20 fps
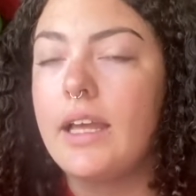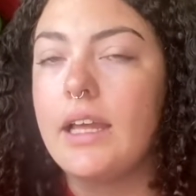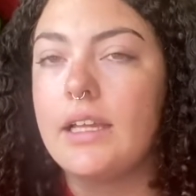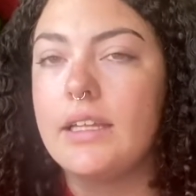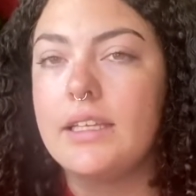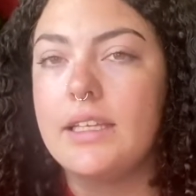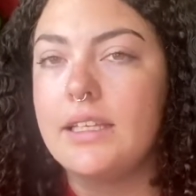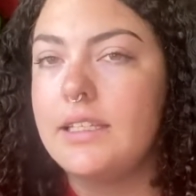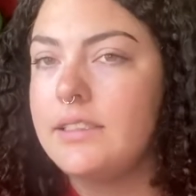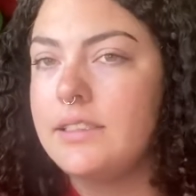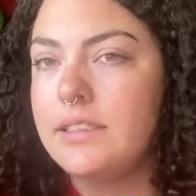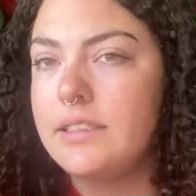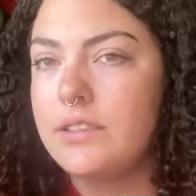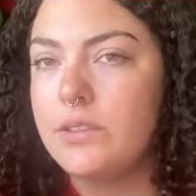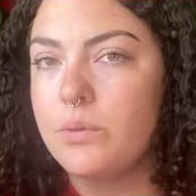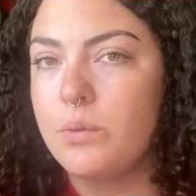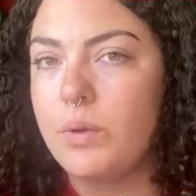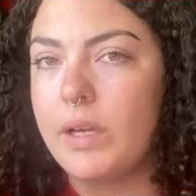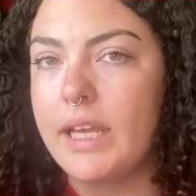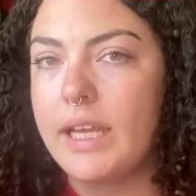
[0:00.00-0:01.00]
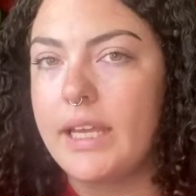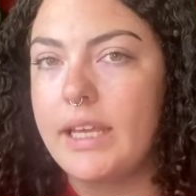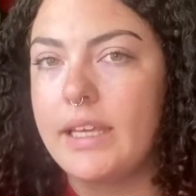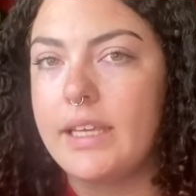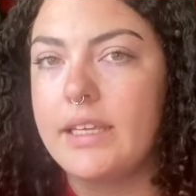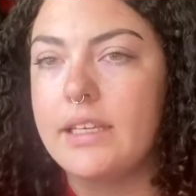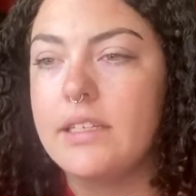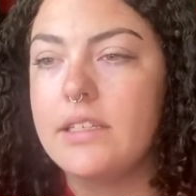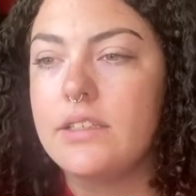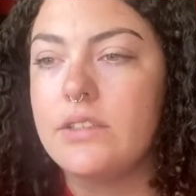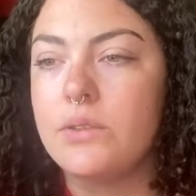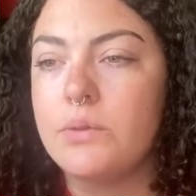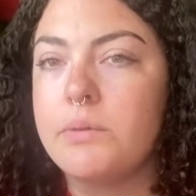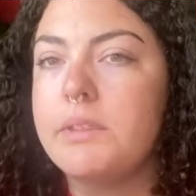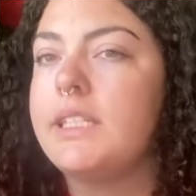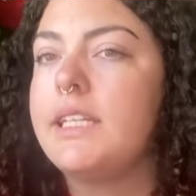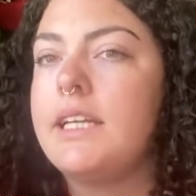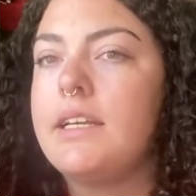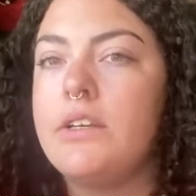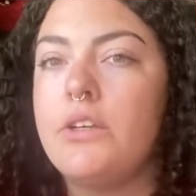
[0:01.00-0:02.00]
The easiest way is
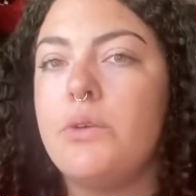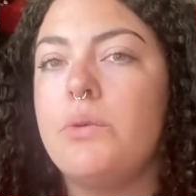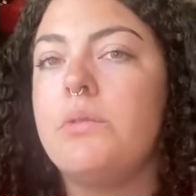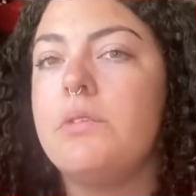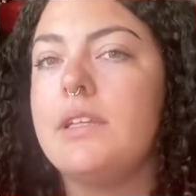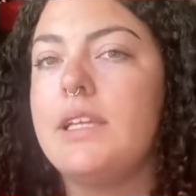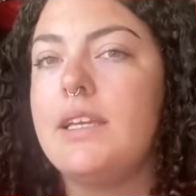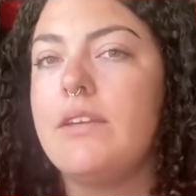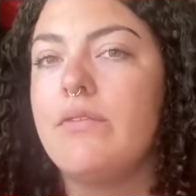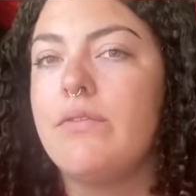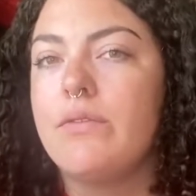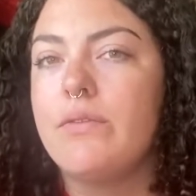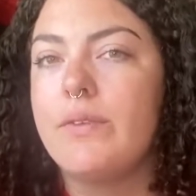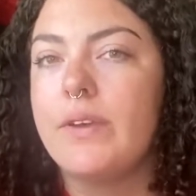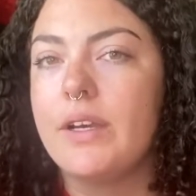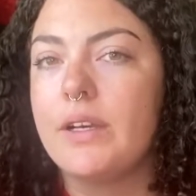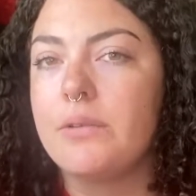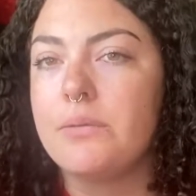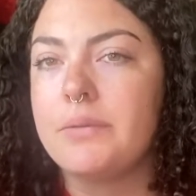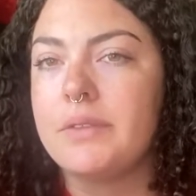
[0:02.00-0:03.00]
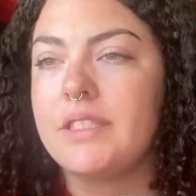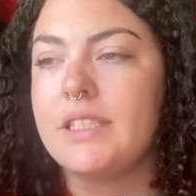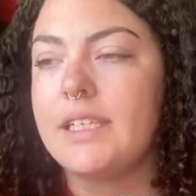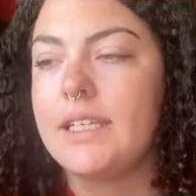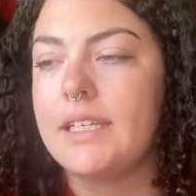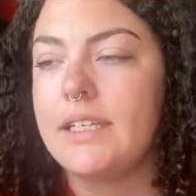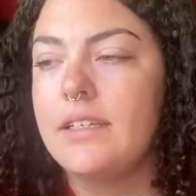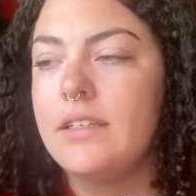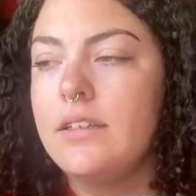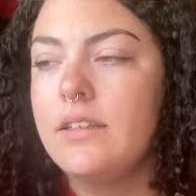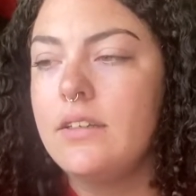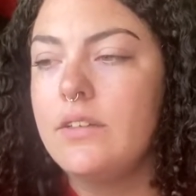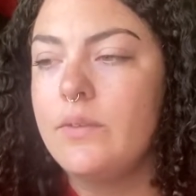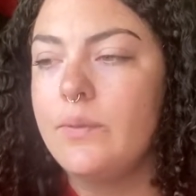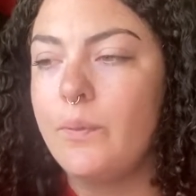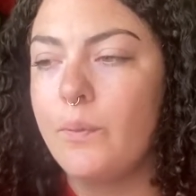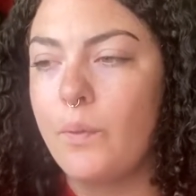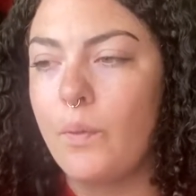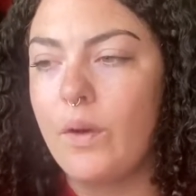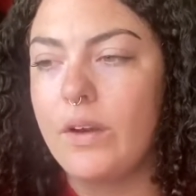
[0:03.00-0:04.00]
when a new leaf comes in,
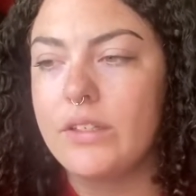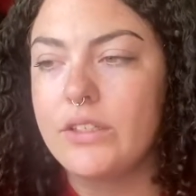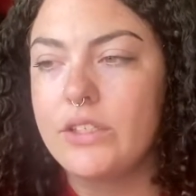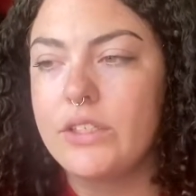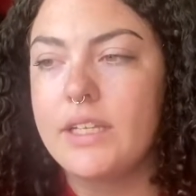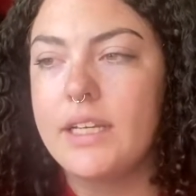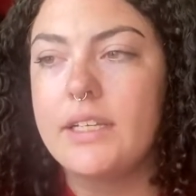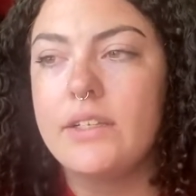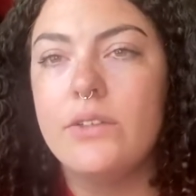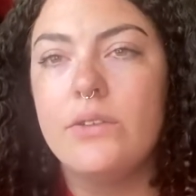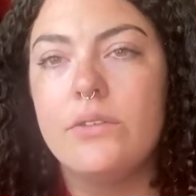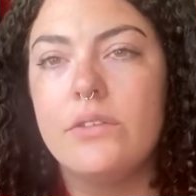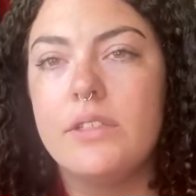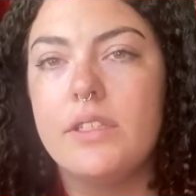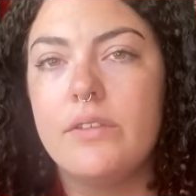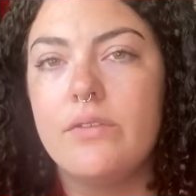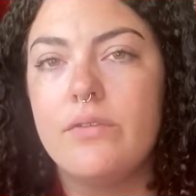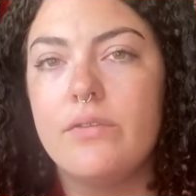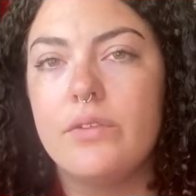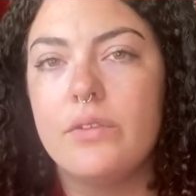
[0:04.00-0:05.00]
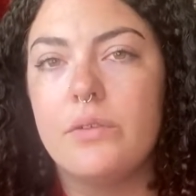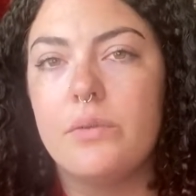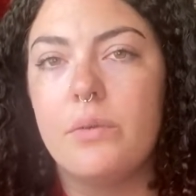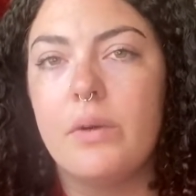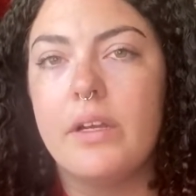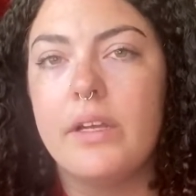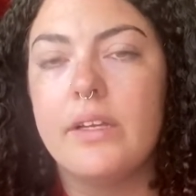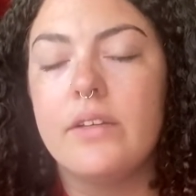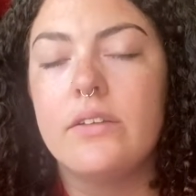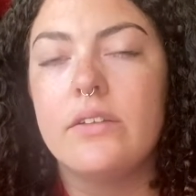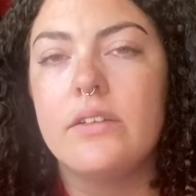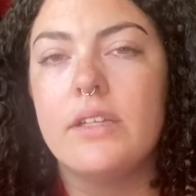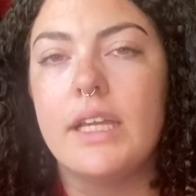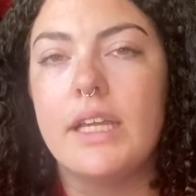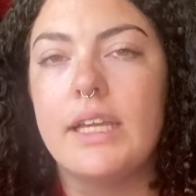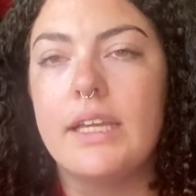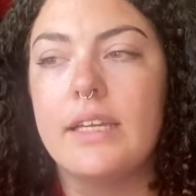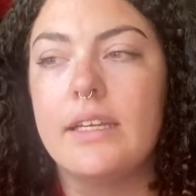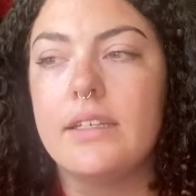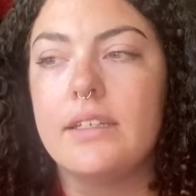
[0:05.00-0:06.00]
watch that new leaf for a while,
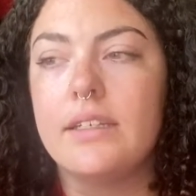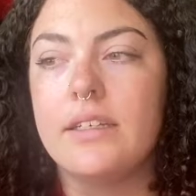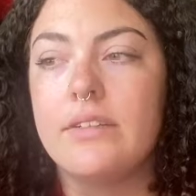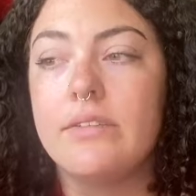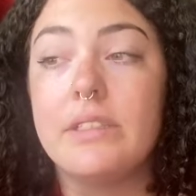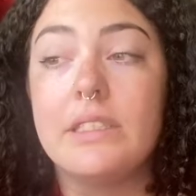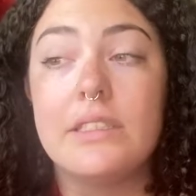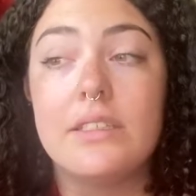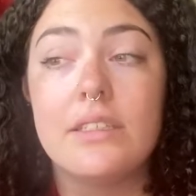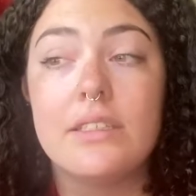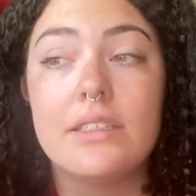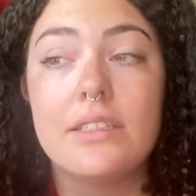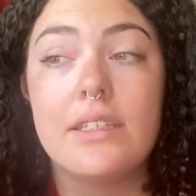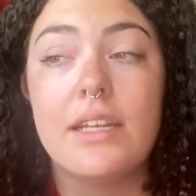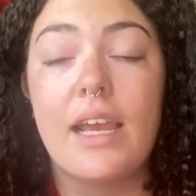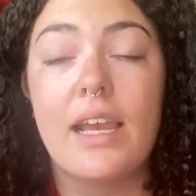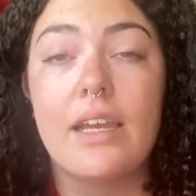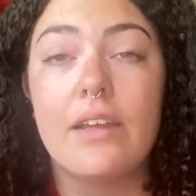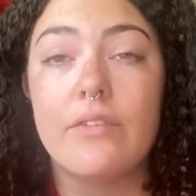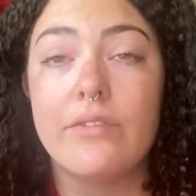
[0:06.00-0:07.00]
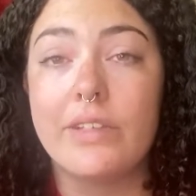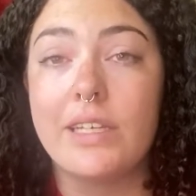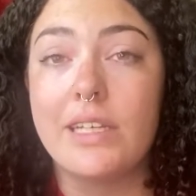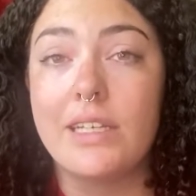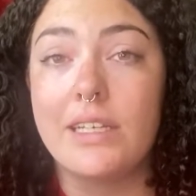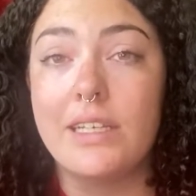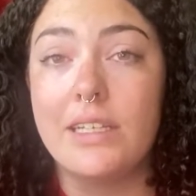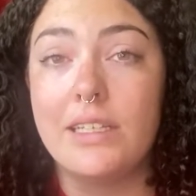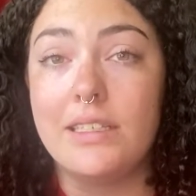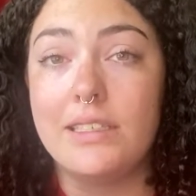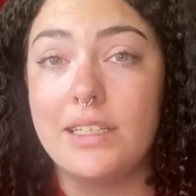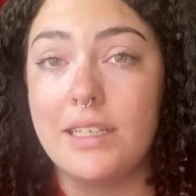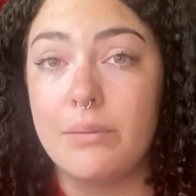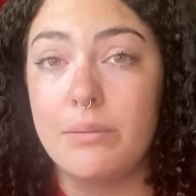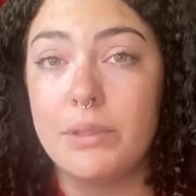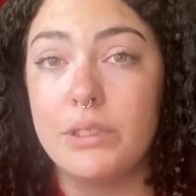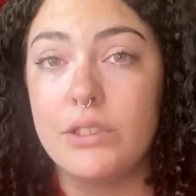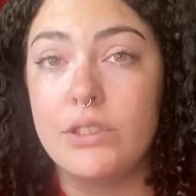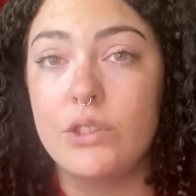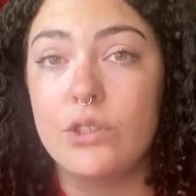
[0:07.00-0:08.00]
and if it doesn't have any
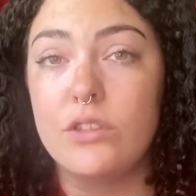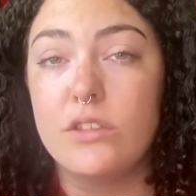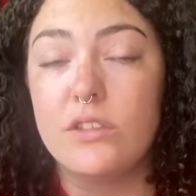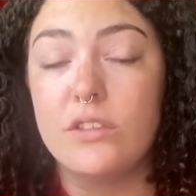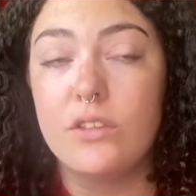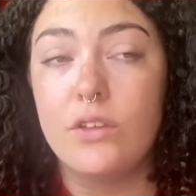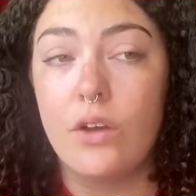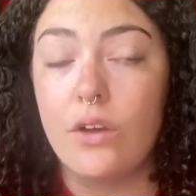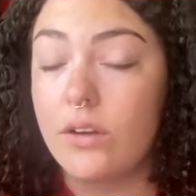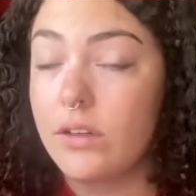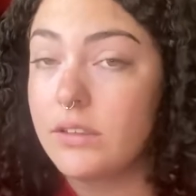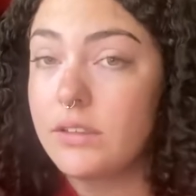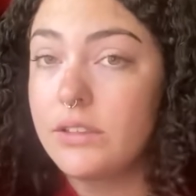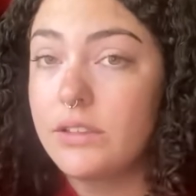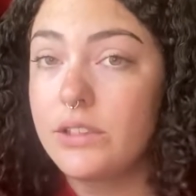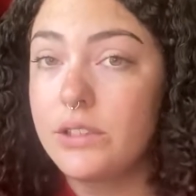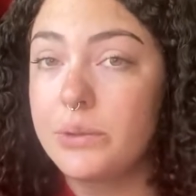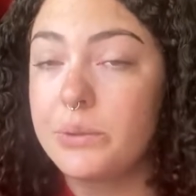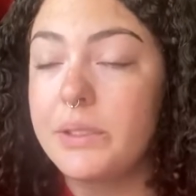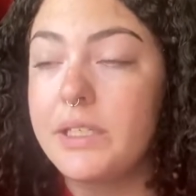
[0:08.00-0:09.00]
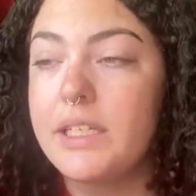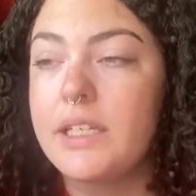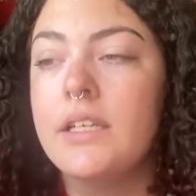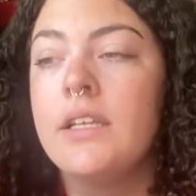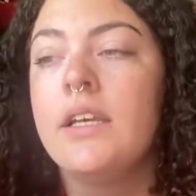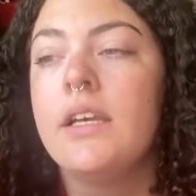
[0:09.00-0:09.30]
damage caused to it,